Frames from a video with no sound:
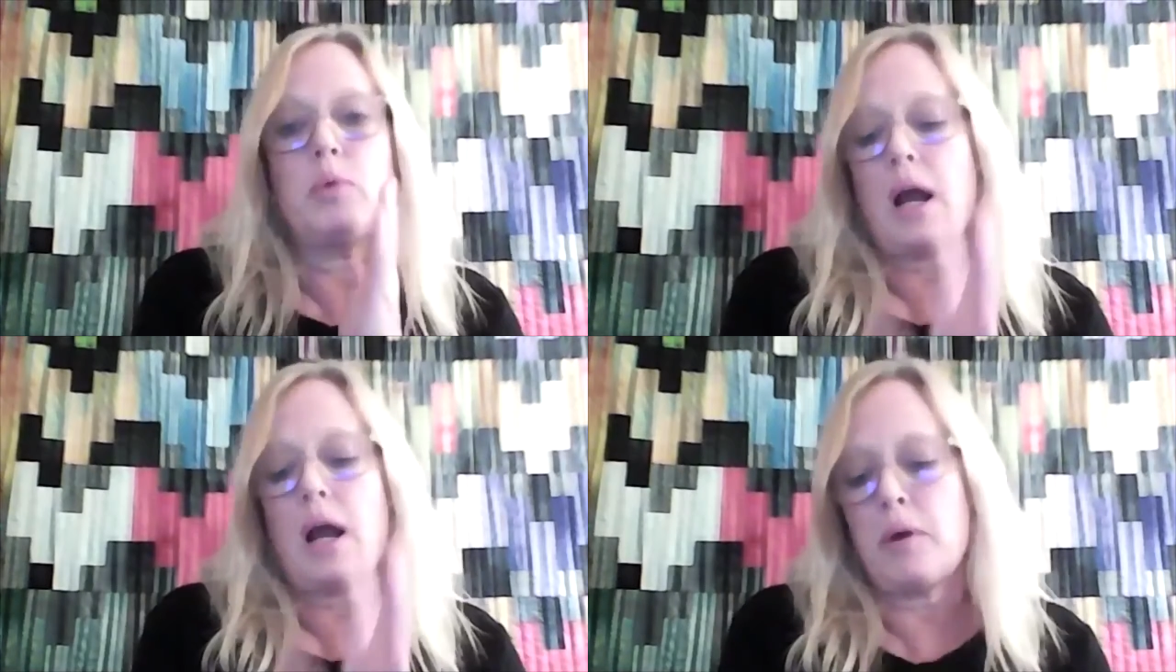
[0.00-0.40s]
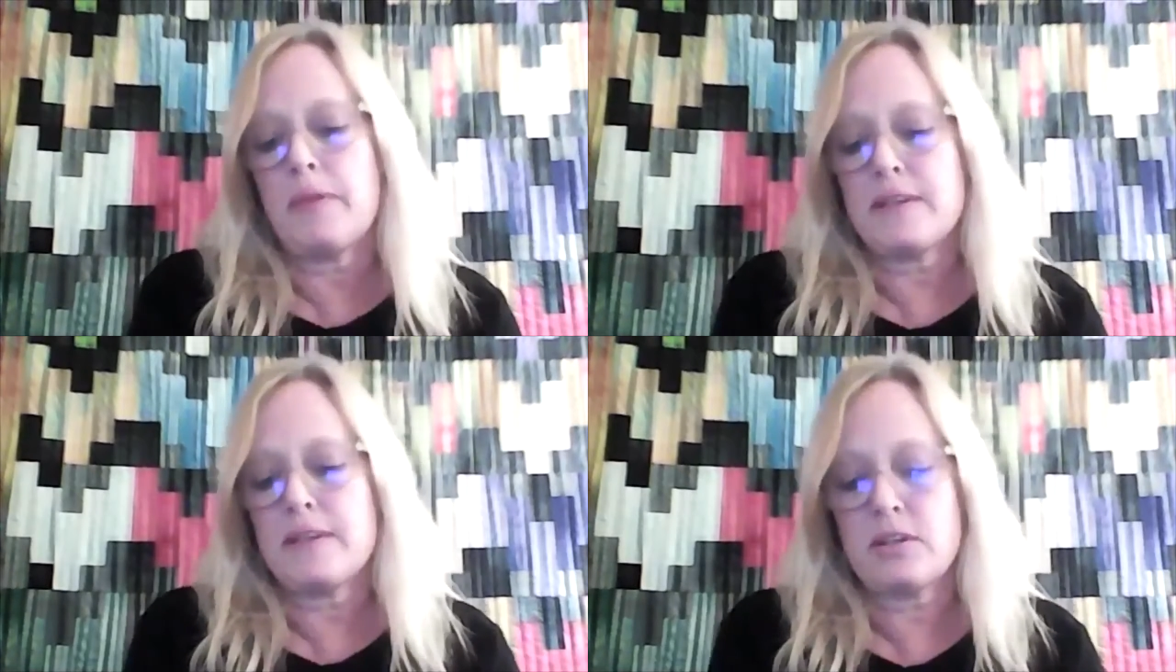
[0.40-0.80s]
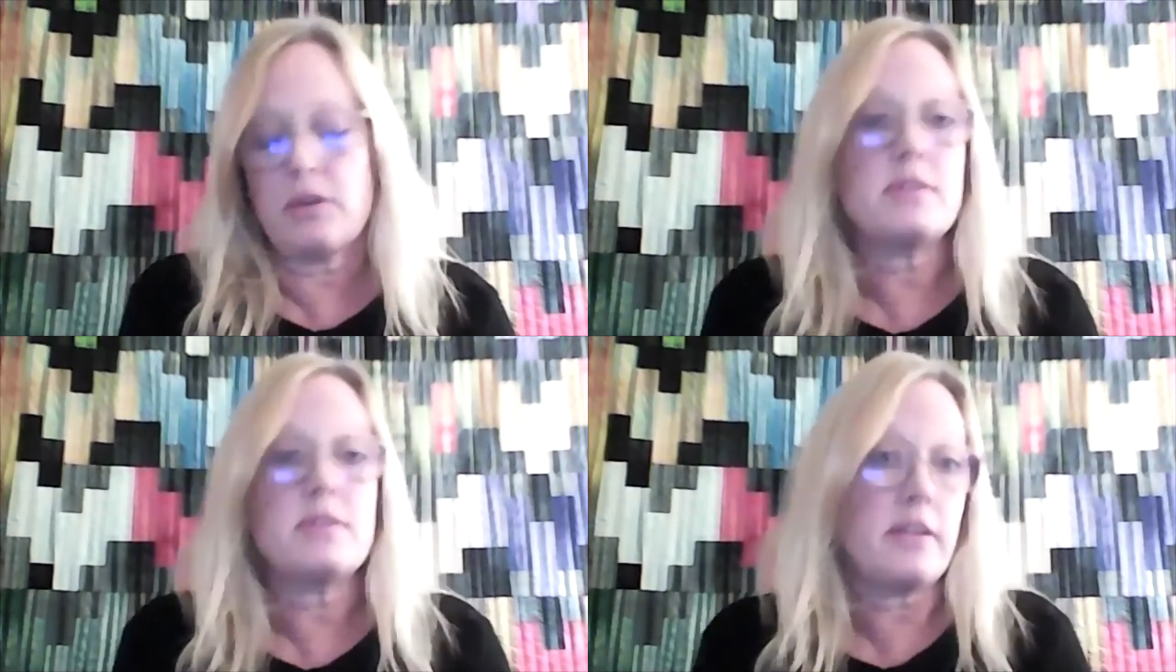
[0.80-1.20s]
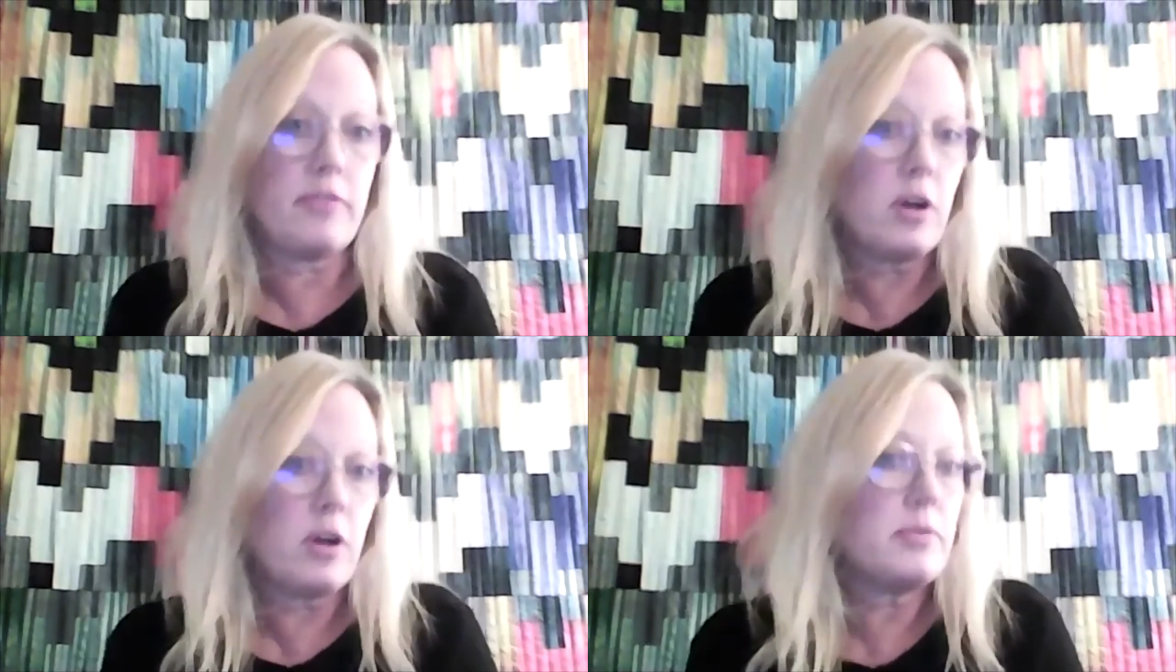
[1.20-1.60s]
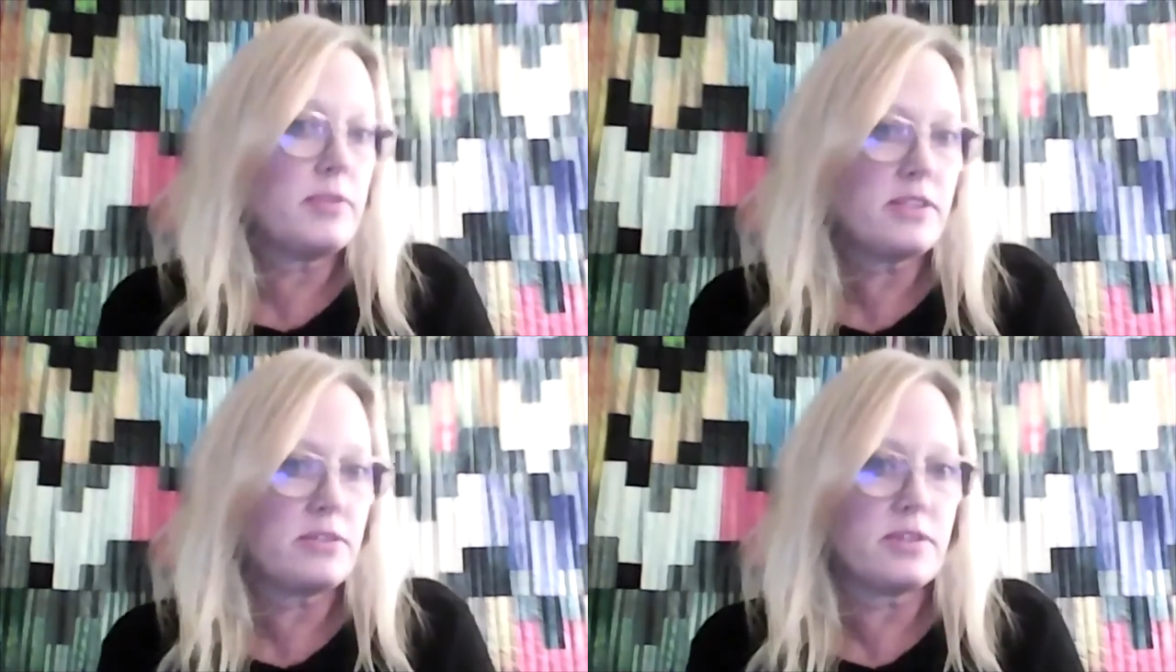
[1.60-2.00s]
I want this to go to Safe Harbor
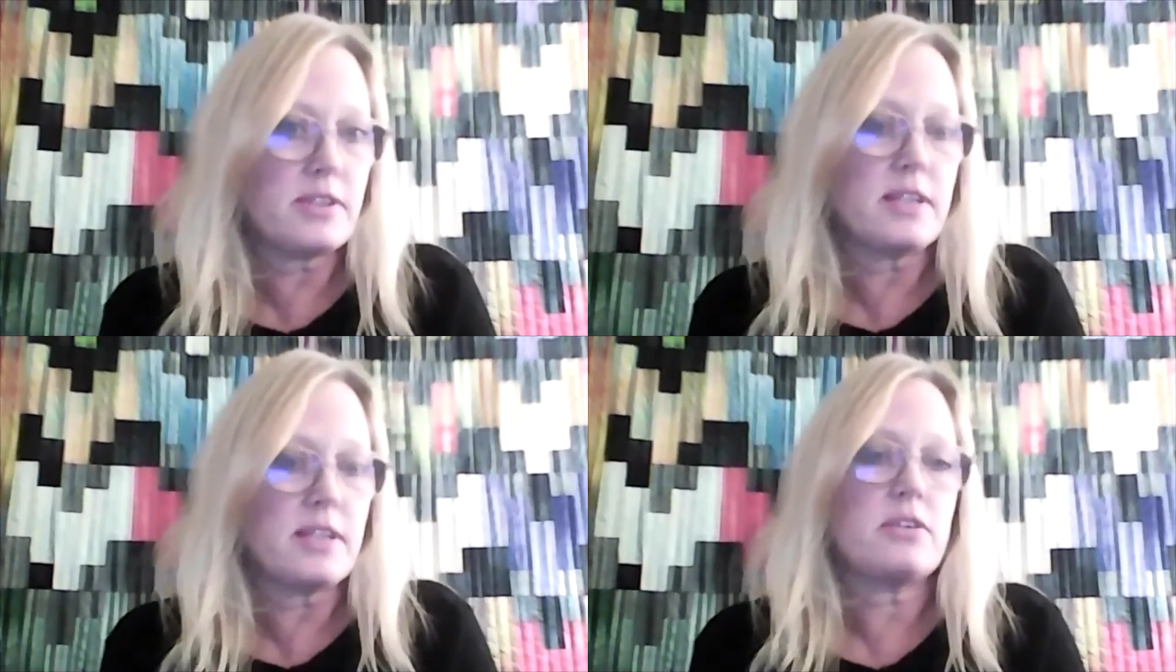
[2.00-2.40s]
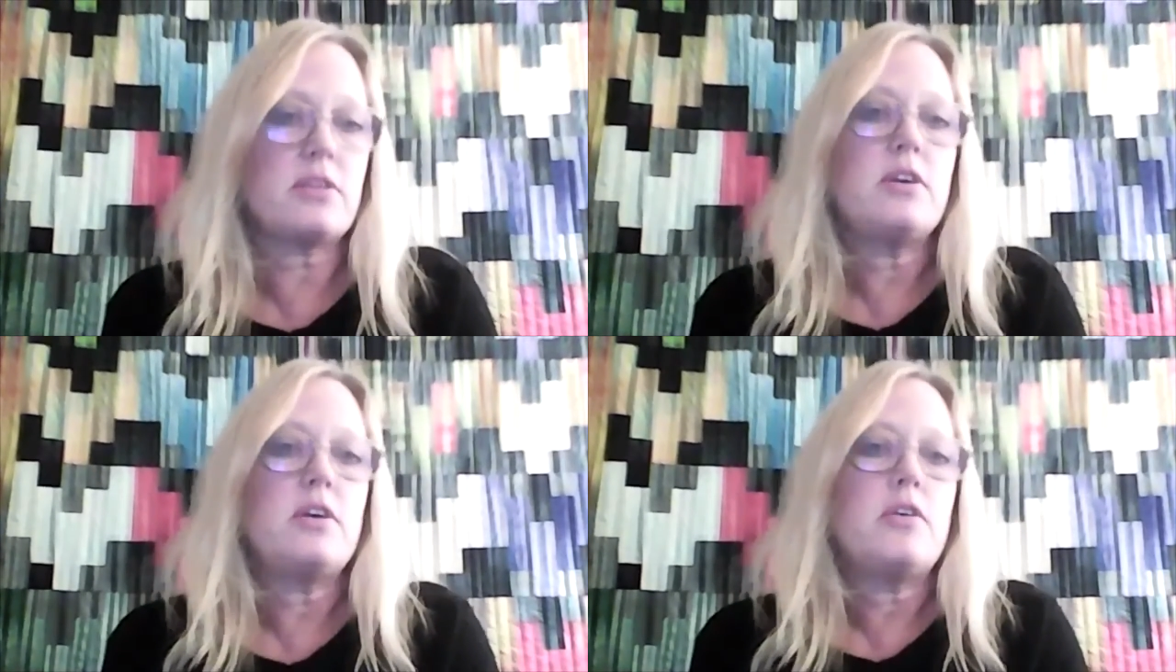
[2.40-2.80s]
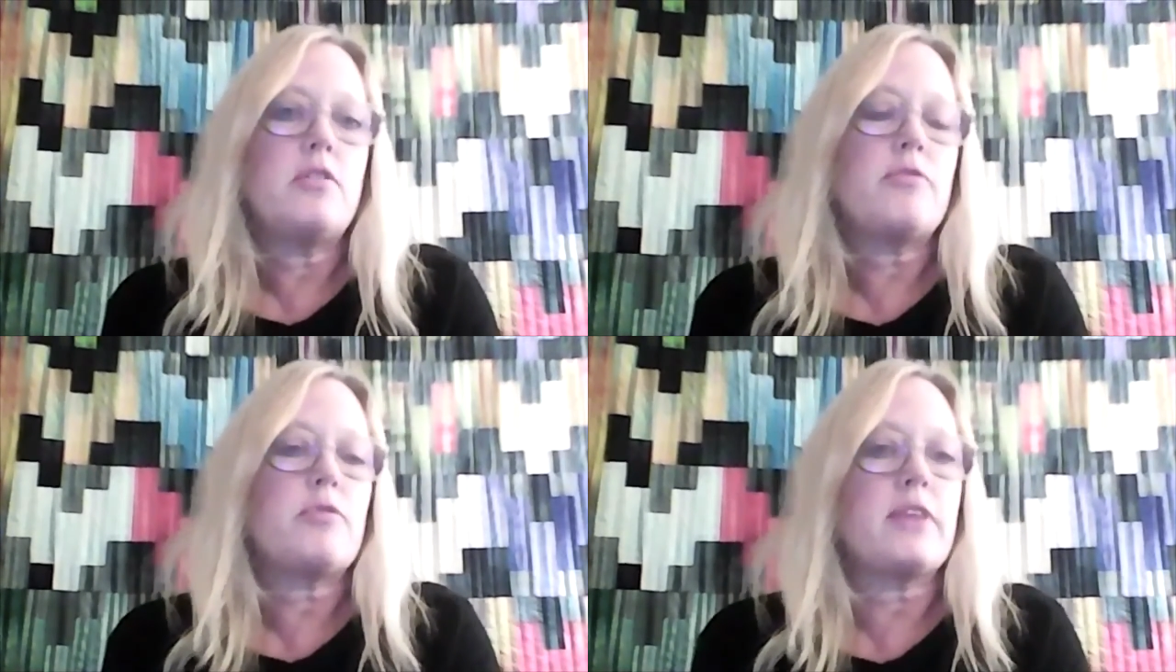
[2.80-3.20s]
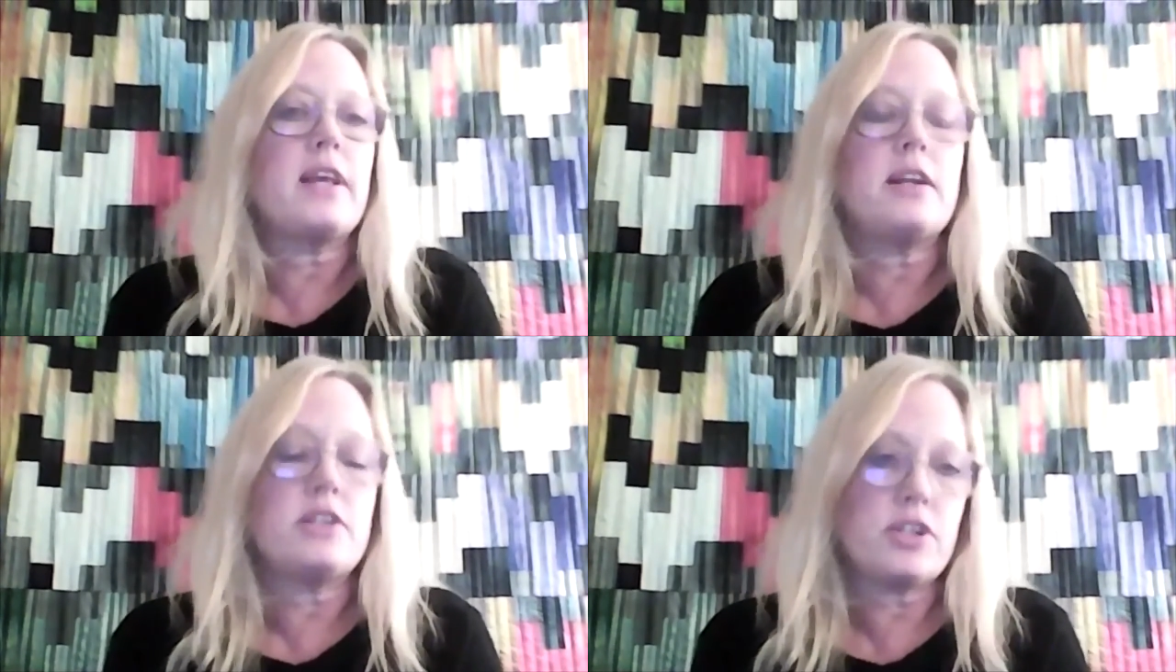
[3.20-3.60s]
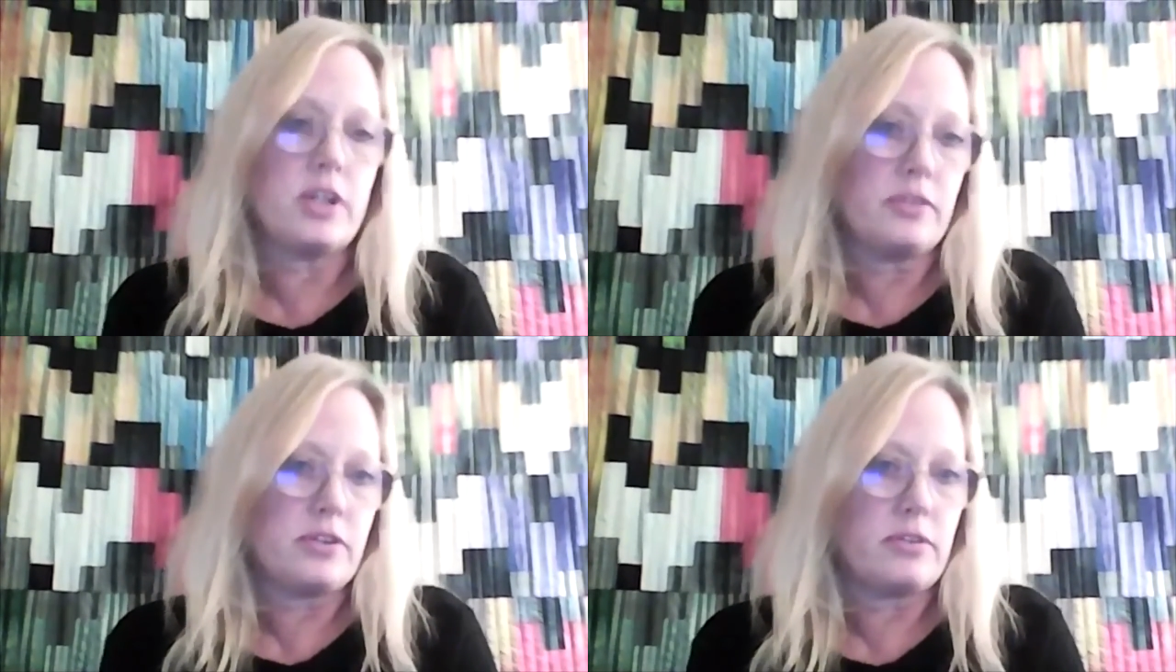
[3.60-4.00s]
Resource Center for the
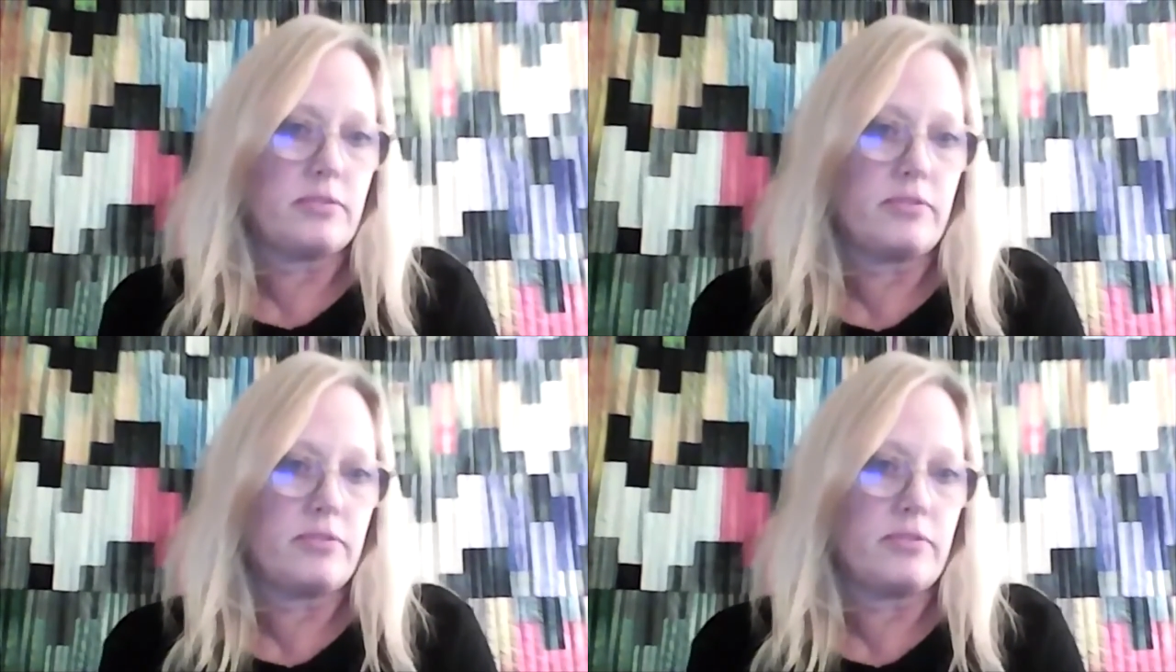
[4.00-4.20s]
unsheltered,